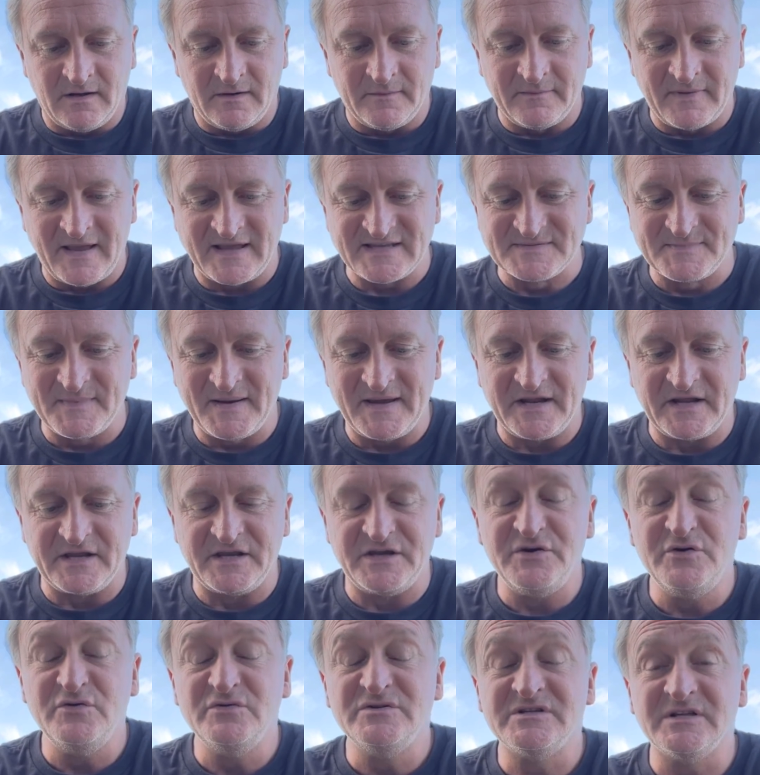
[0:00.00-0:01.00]
has made a
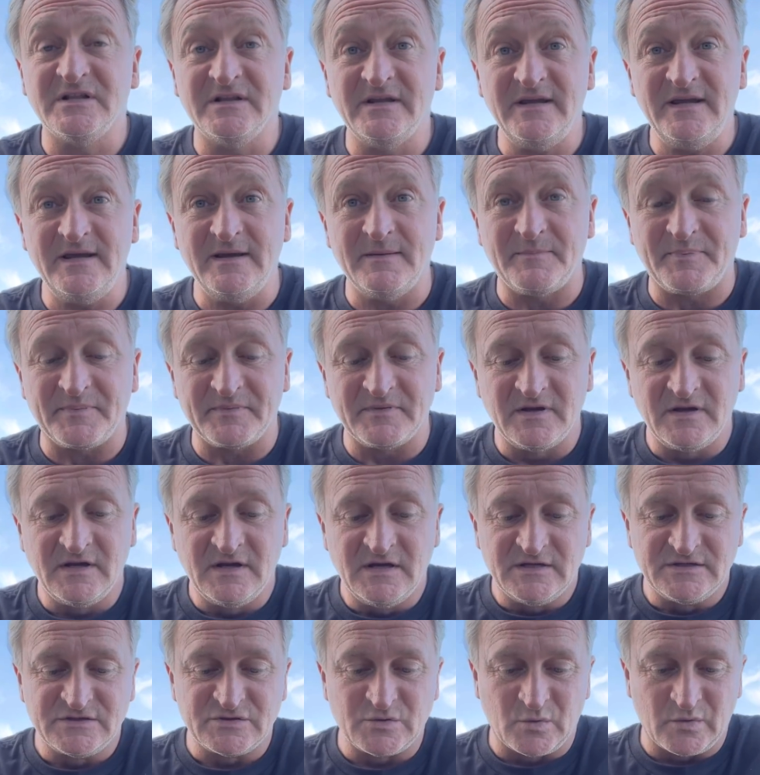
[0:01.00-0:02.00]
huge leap
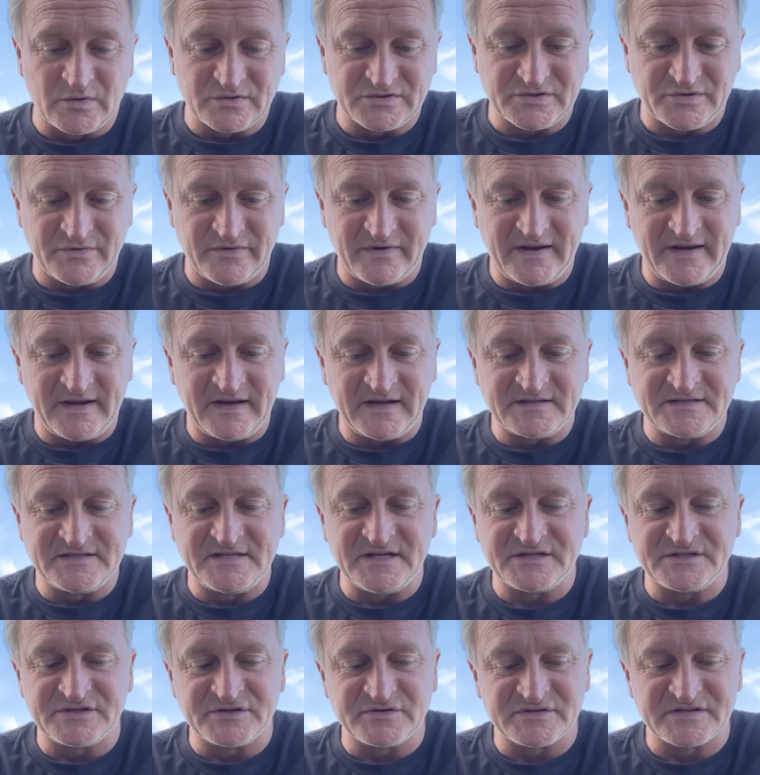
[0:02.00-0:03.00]
towards creating a
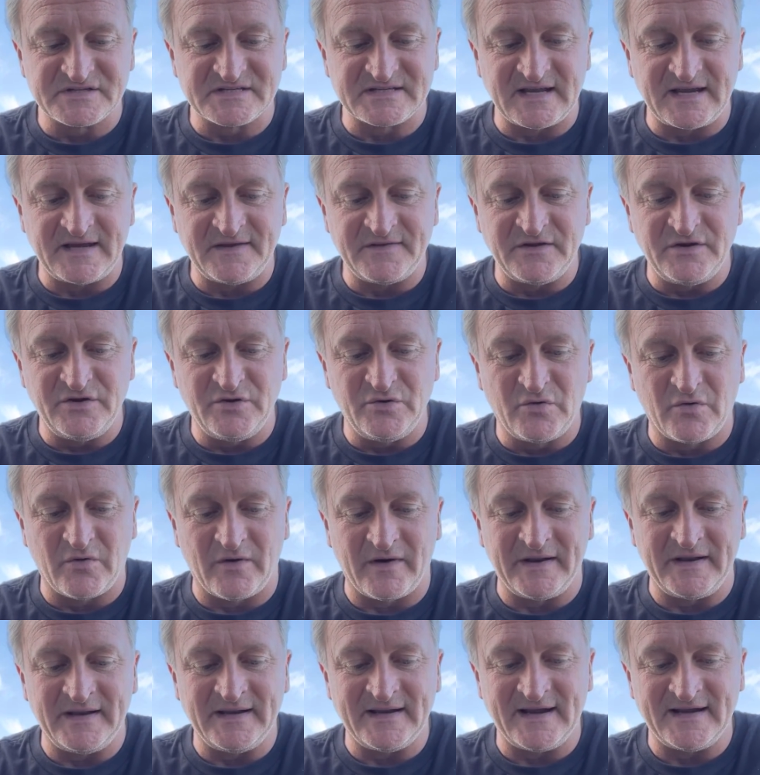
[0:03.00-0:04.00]
digital state, and the
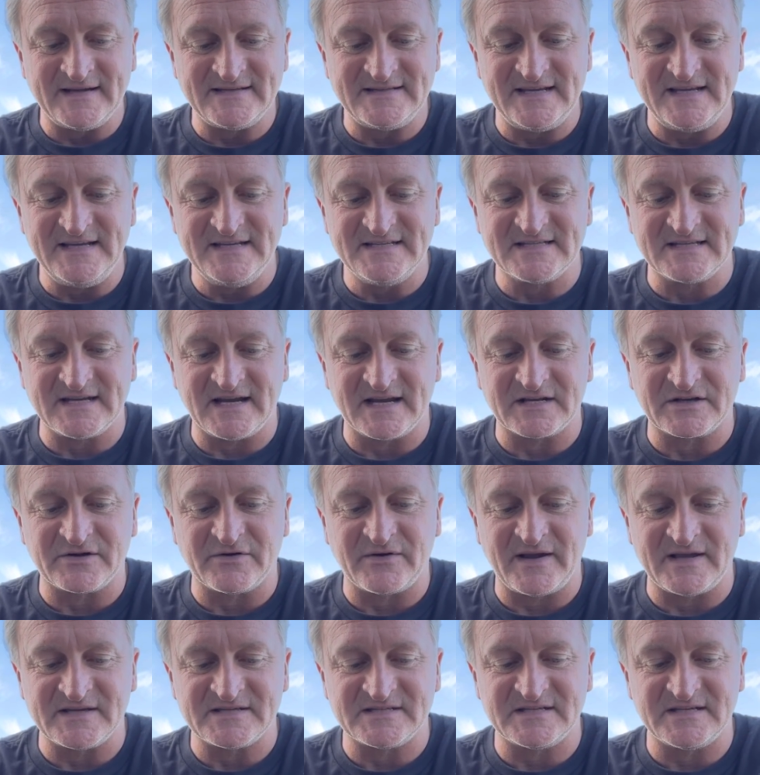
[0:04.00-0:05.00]
Ukrainian IT sector
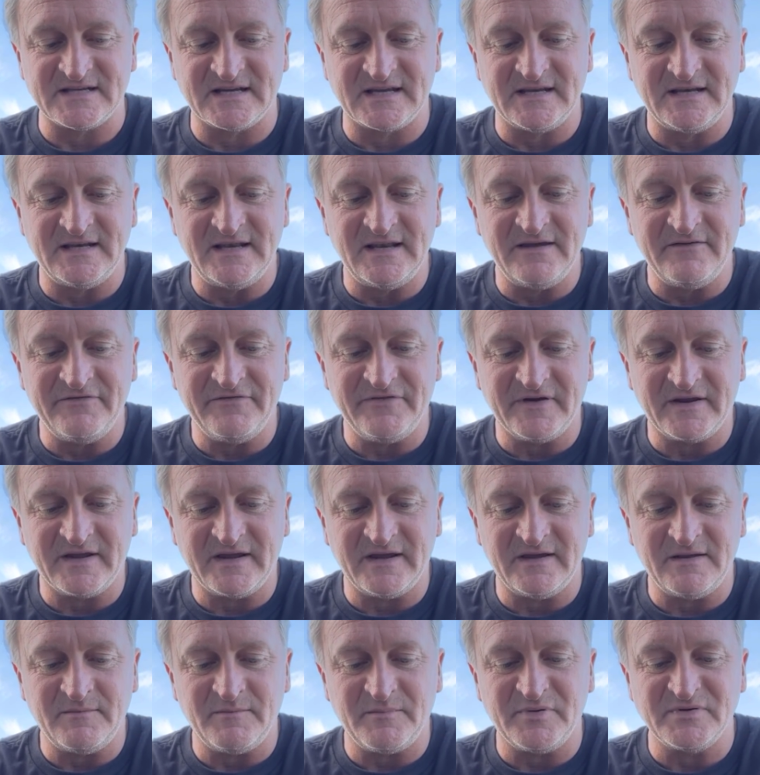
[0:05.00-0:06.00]
has
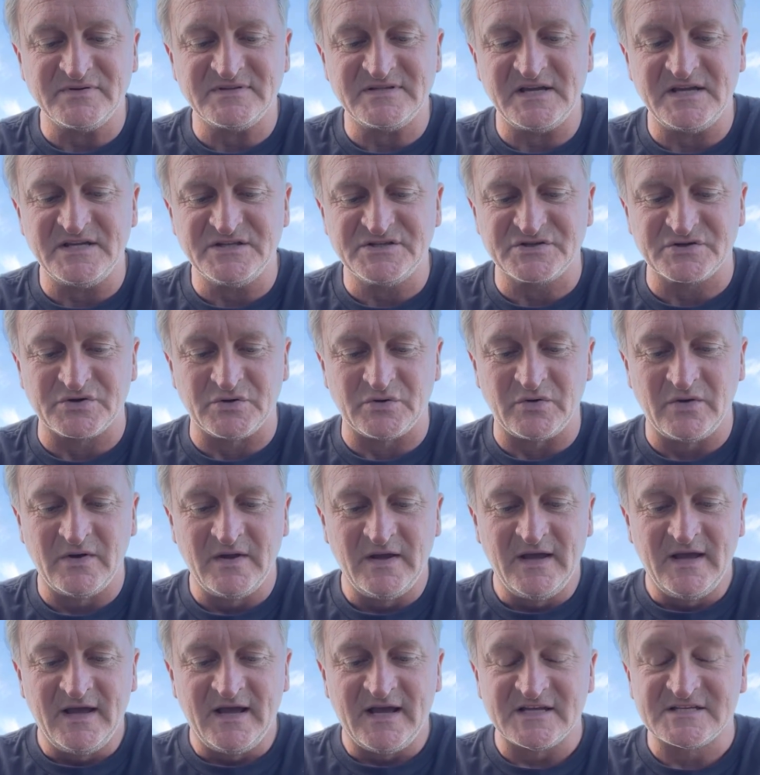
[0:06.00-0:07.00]
significant potential,
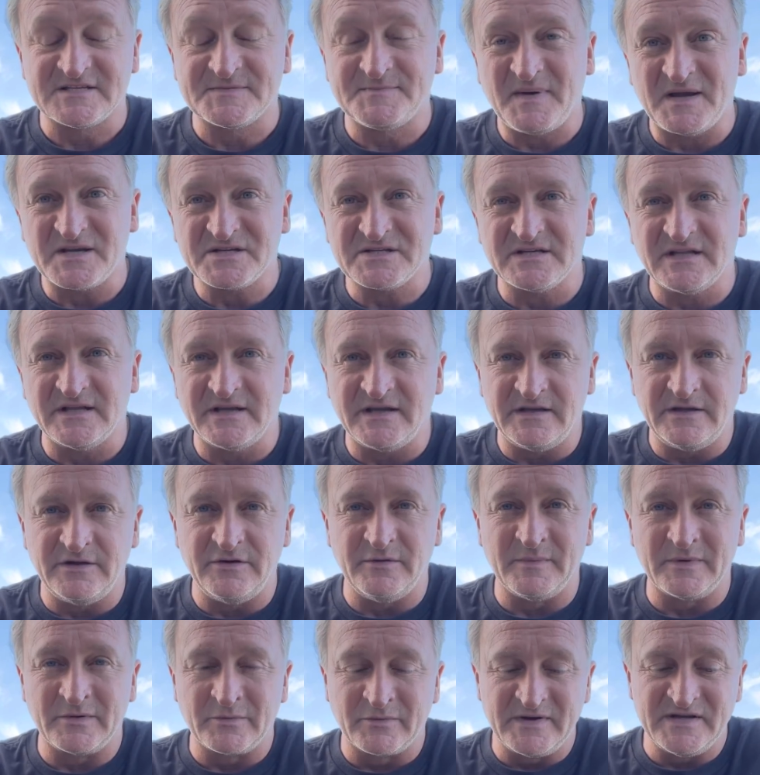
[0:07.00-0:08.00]
especially in
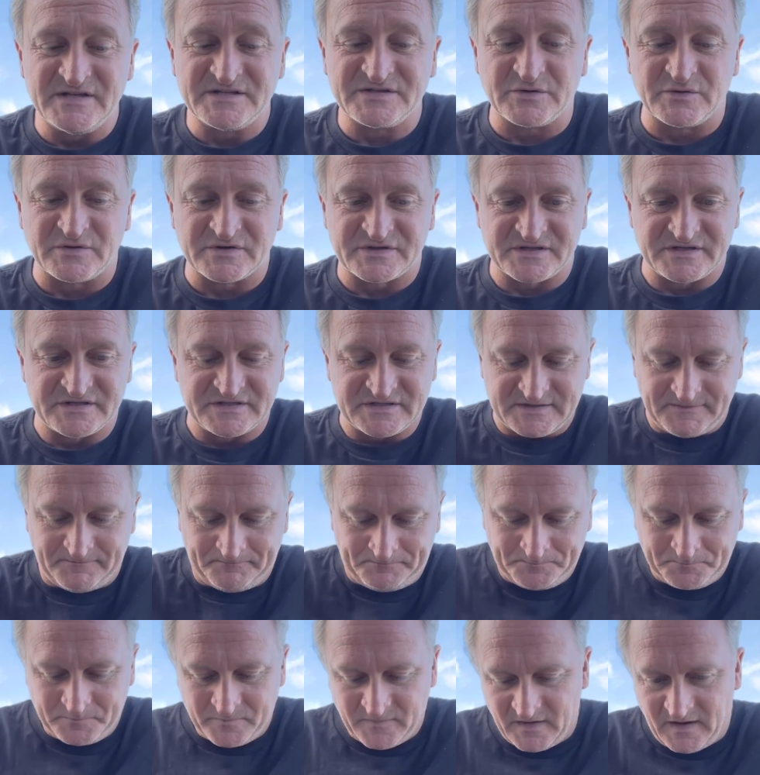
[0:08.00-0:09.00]
human resources.
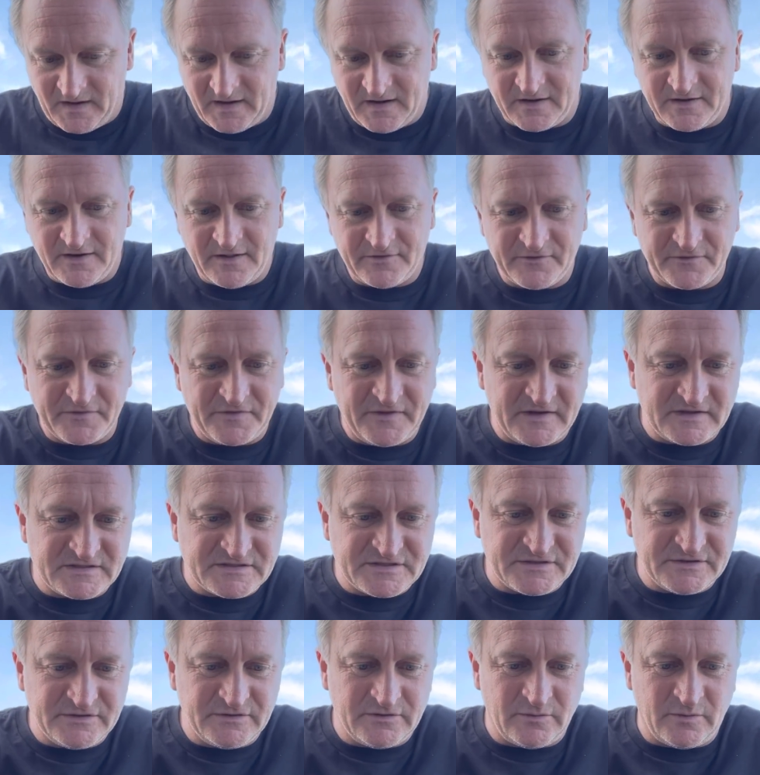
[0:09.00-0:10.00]
Another thing
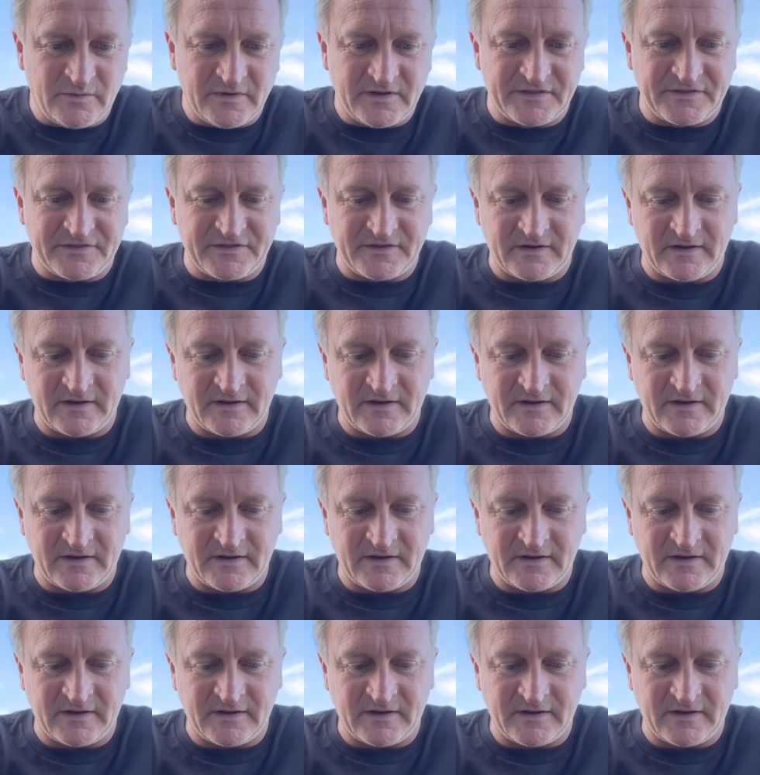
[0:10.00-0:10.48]
too with